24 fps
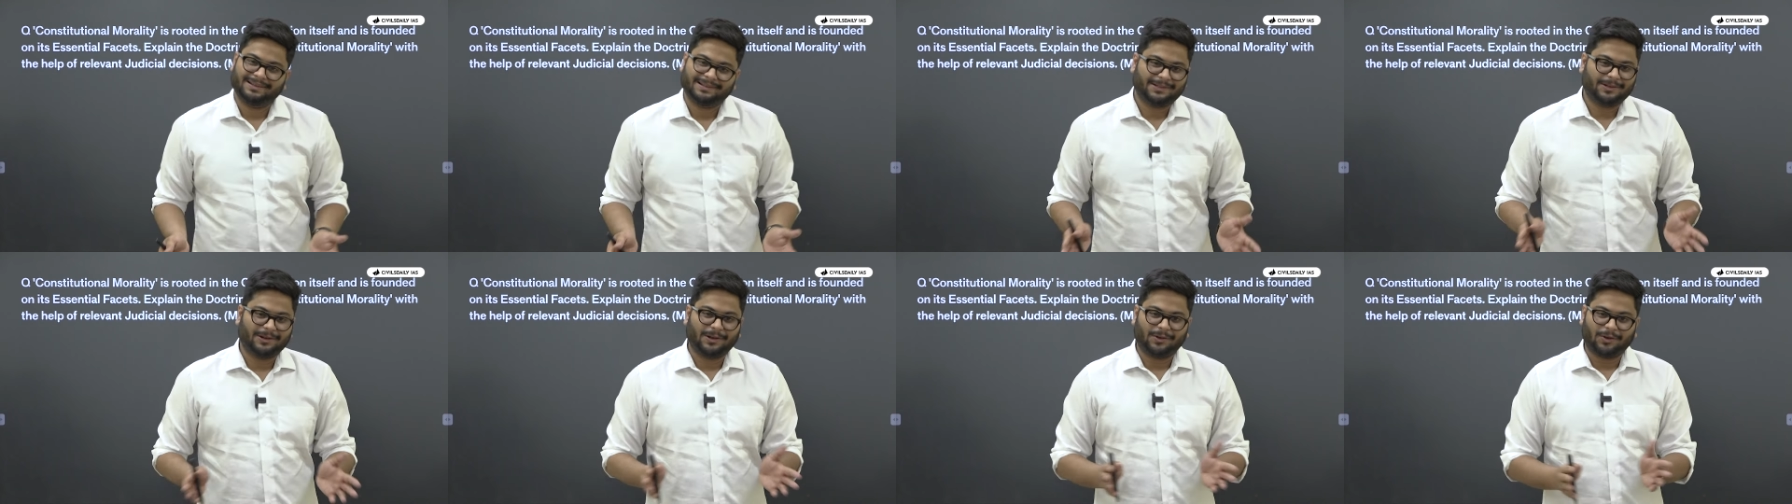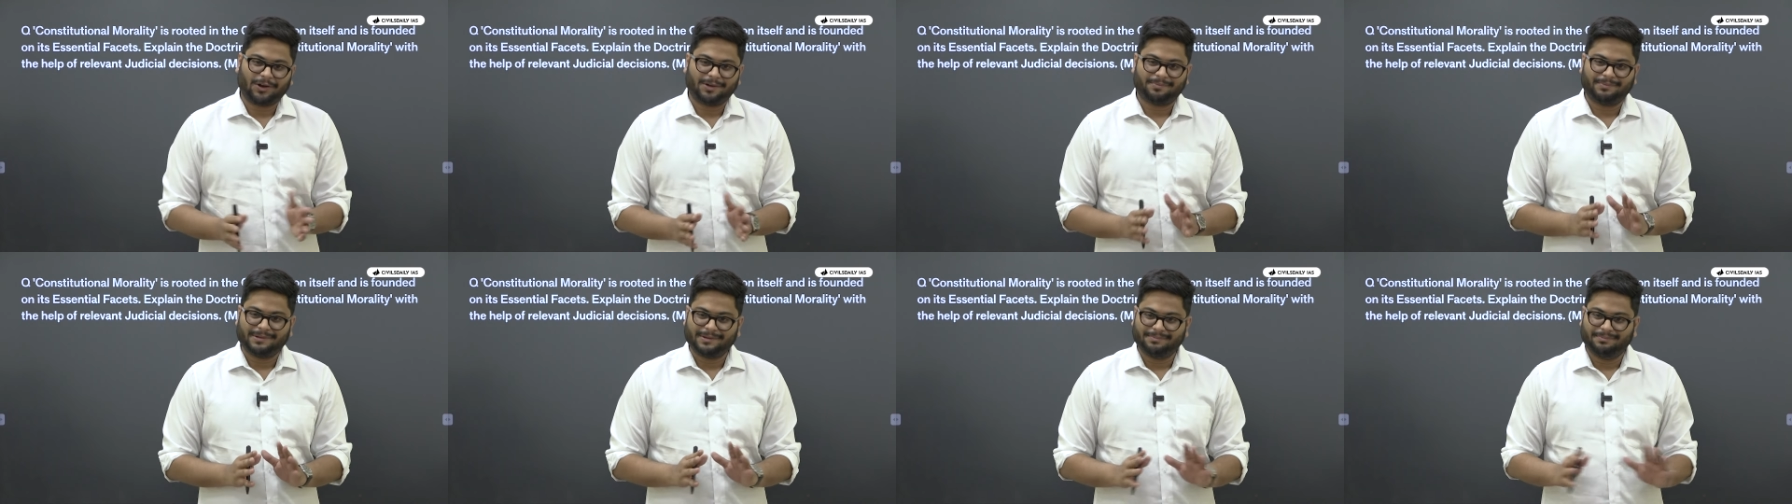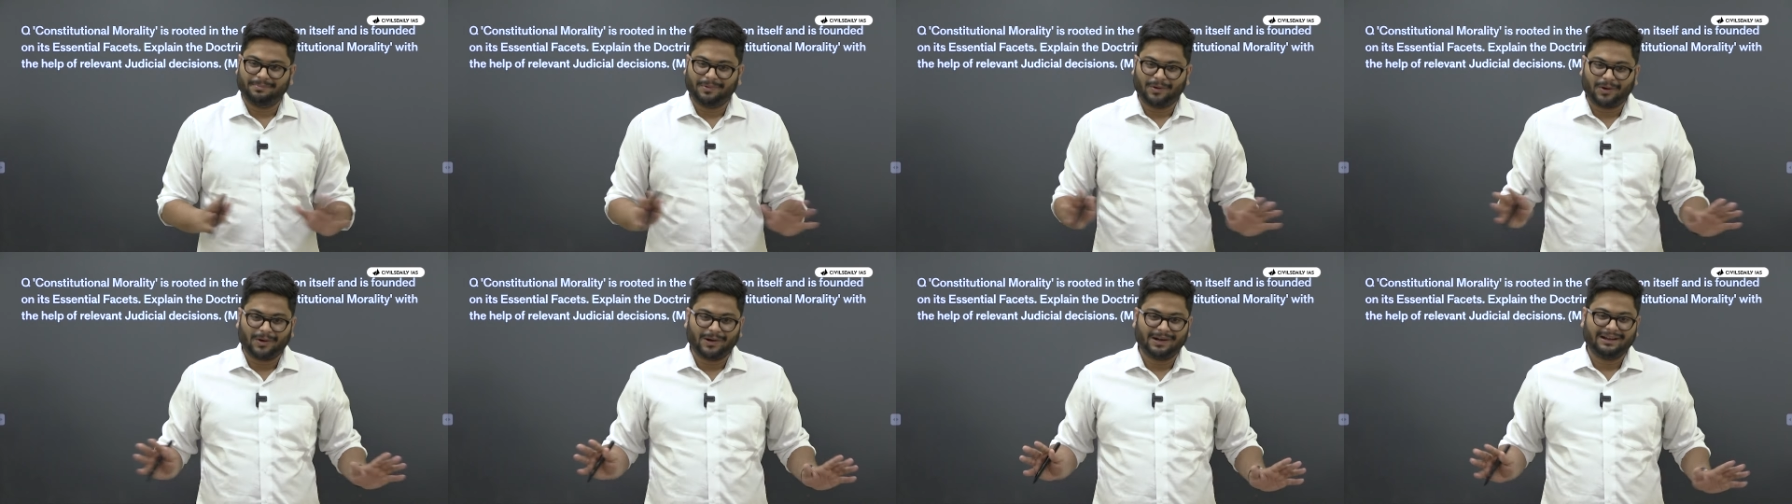You'll not be
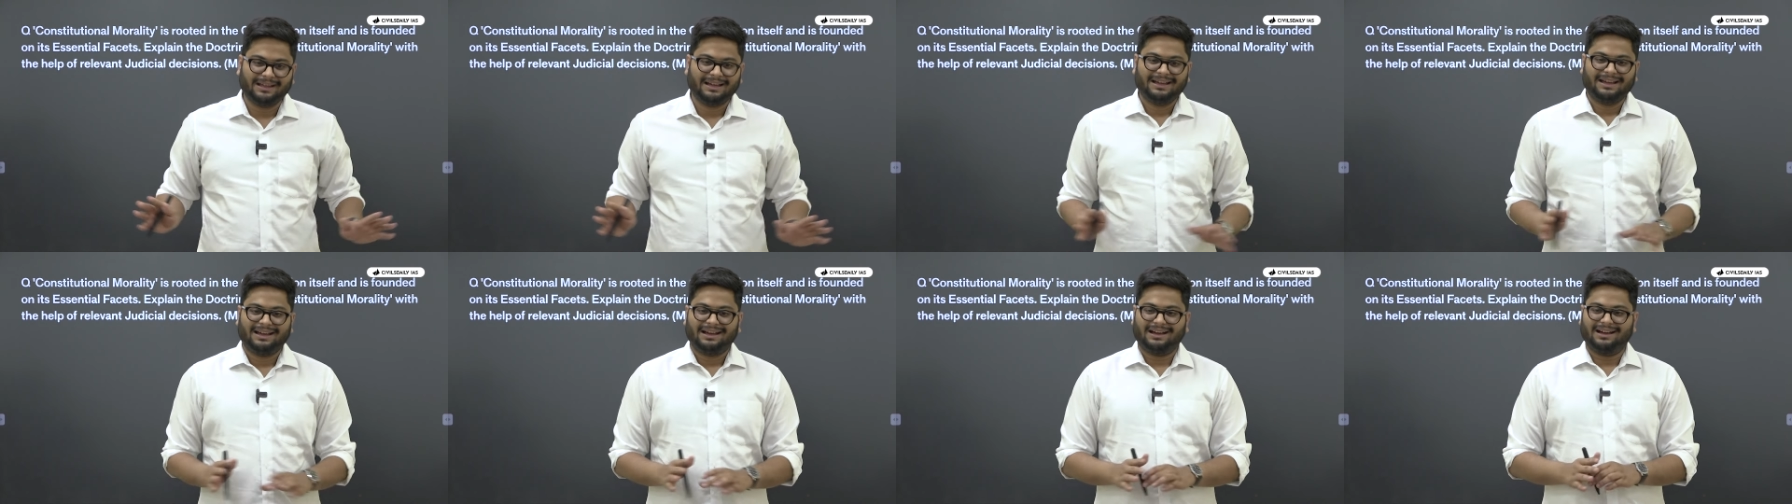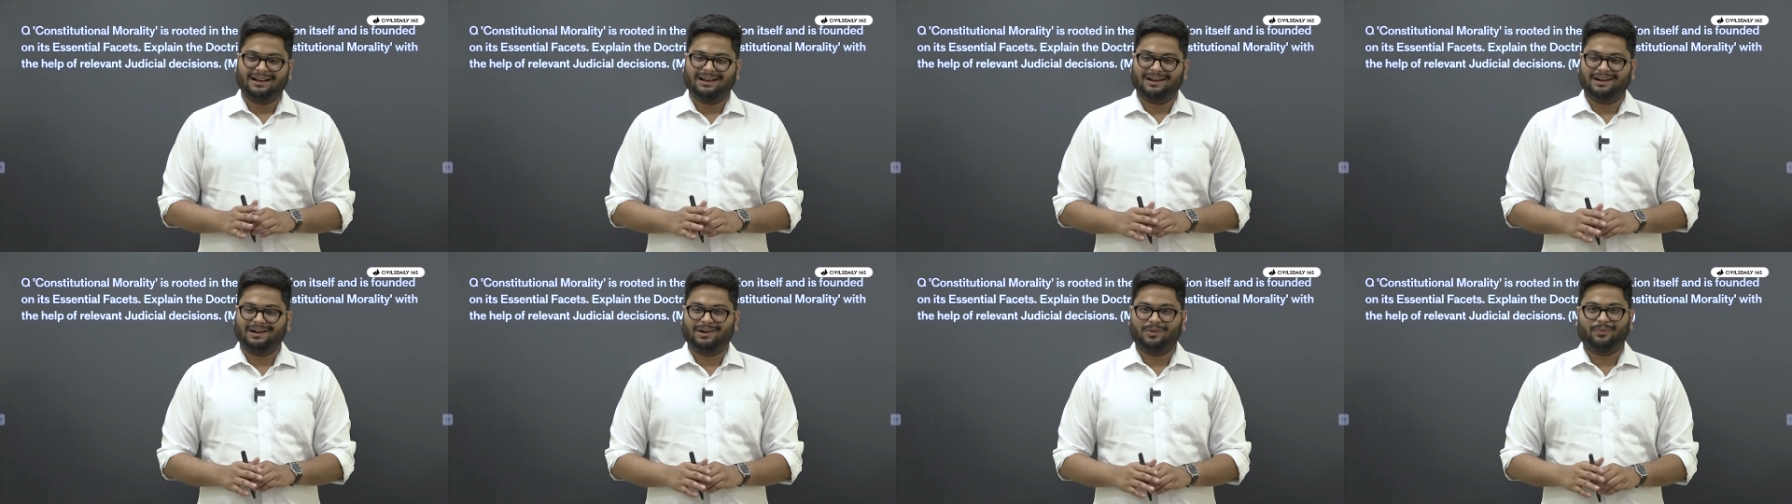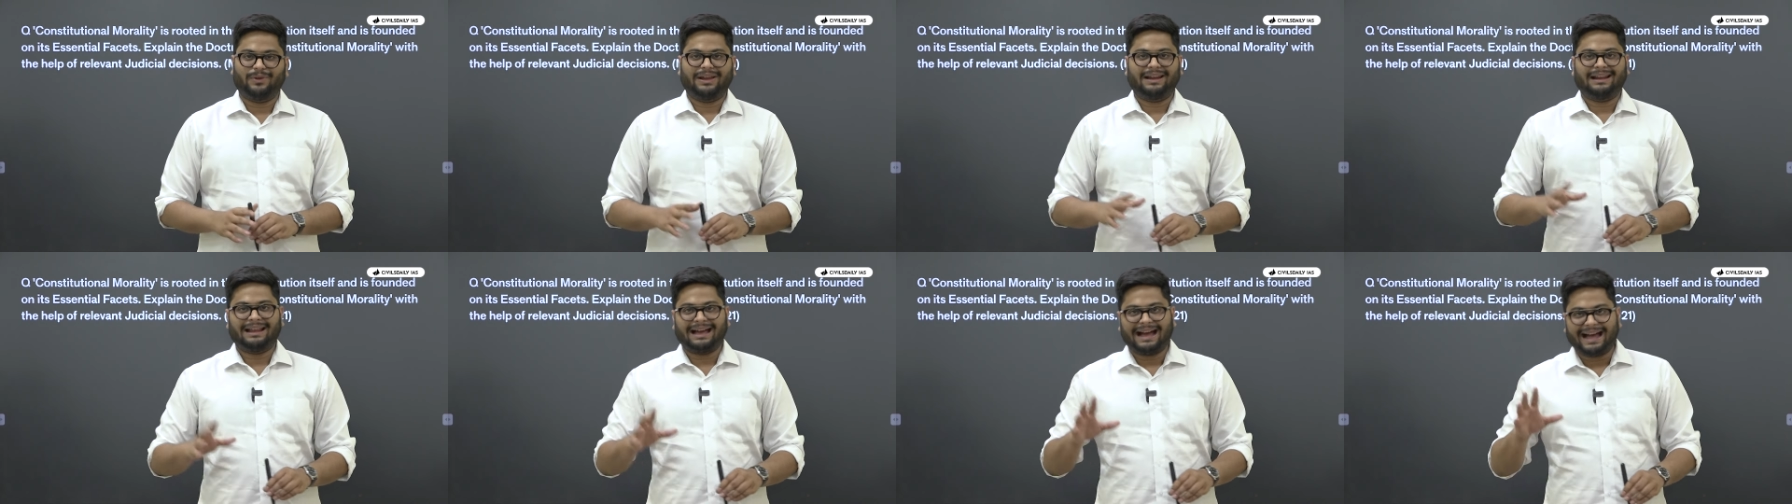bored uh,
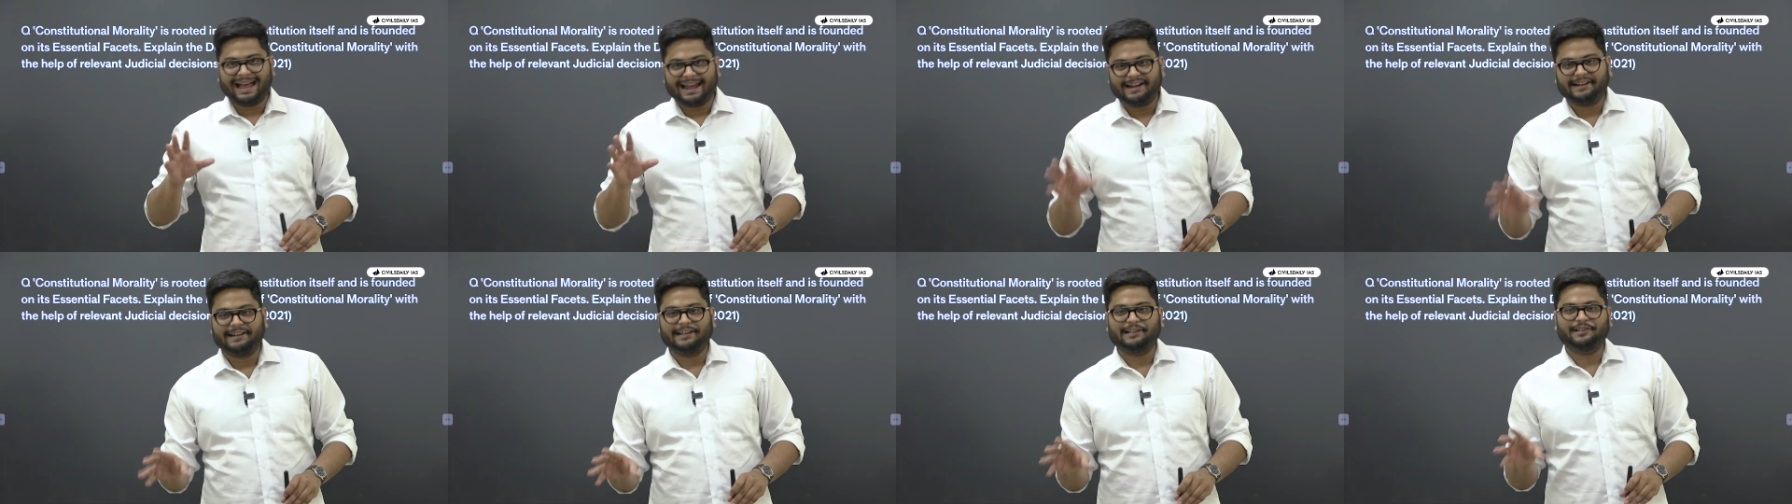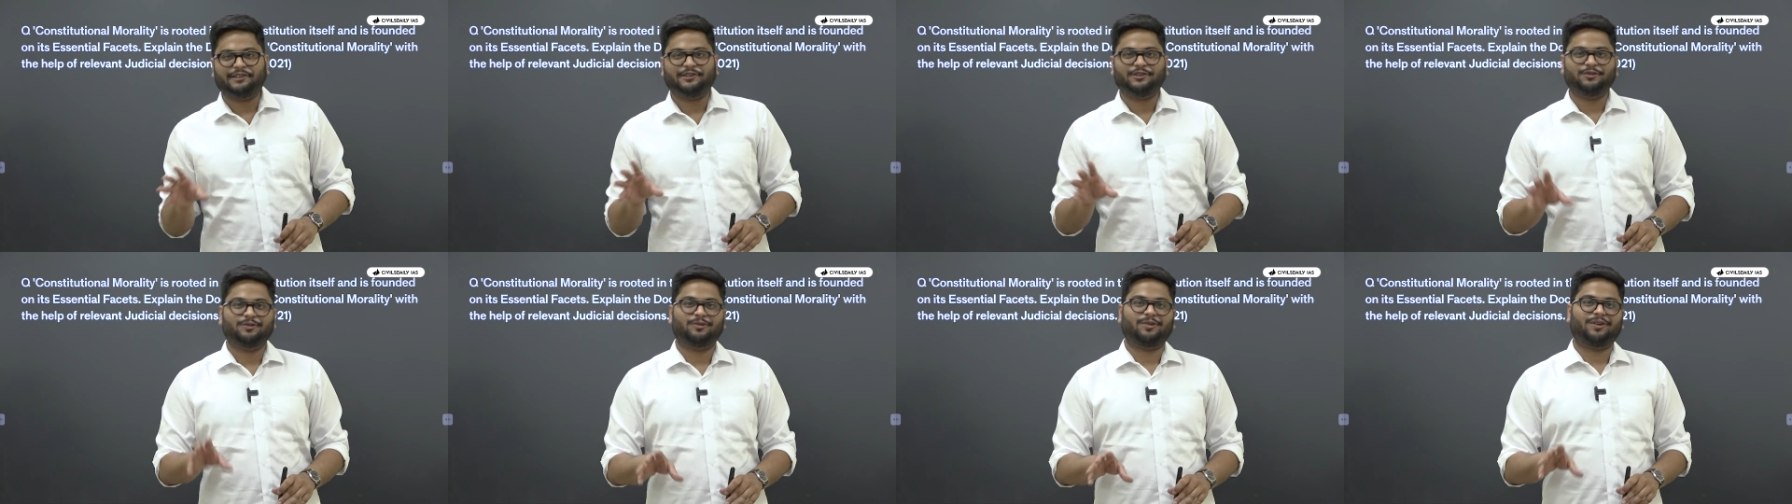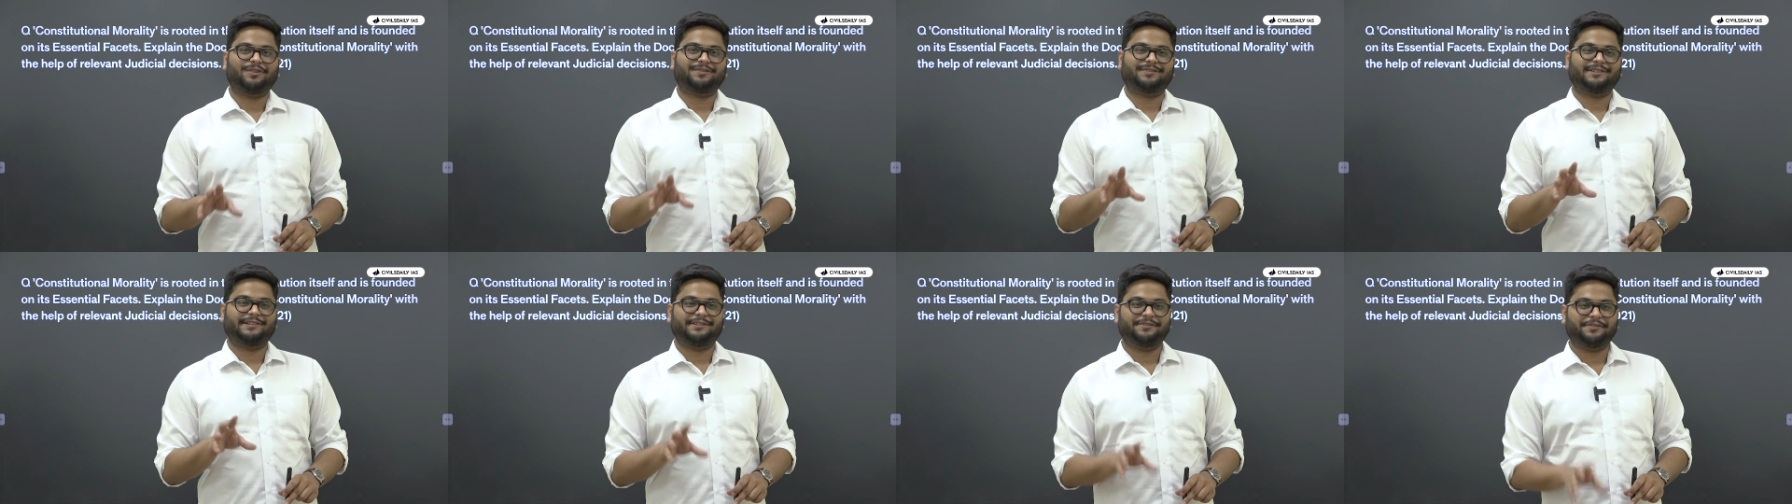when I teach you
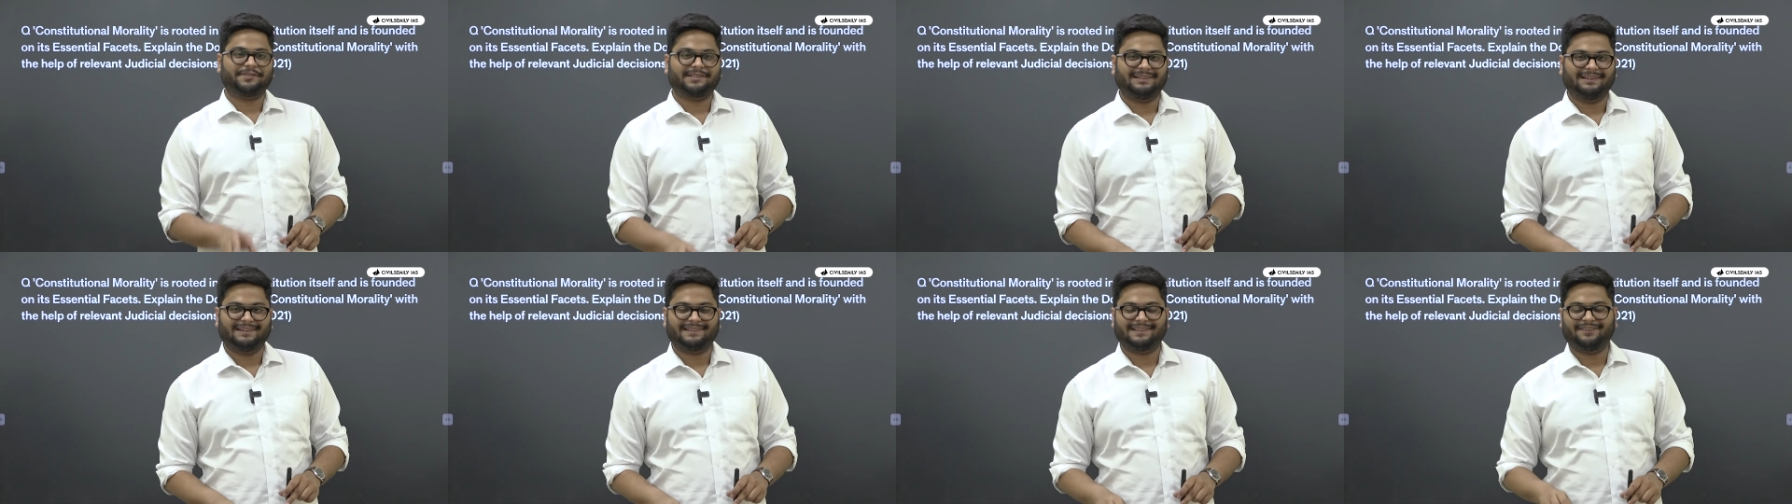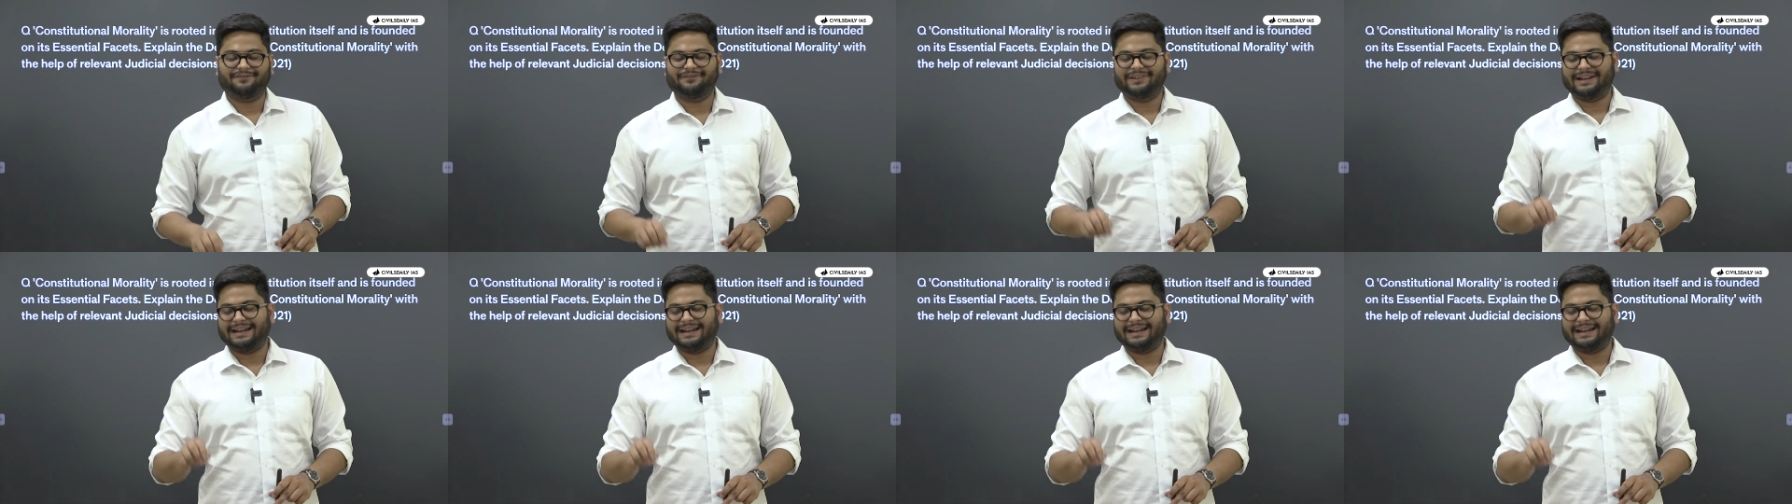constitutionalism,